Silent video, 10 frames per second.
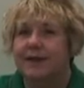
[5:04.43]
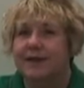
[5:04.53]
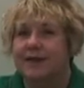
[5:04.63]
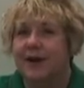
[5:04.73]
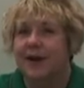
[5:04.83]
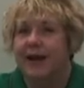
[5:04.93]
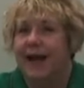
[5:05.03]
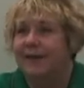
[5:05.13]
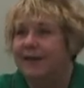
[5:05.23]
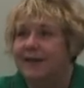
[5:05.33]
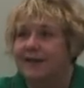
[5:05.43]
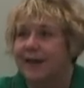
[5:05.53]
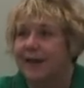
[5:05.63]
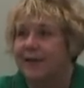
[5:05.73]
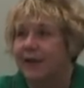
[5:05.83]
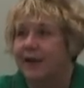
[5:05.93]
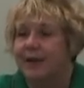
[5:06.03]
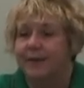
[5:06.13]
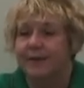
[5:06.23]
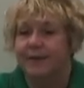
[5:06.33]
started having slavery.
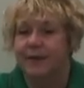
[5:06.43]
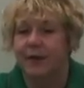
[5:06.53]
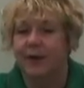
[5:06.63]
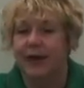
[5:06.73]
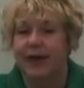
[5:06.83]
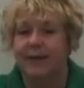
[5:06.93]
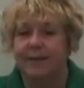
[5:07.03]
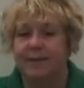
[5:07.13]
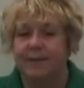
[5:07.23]
Okay?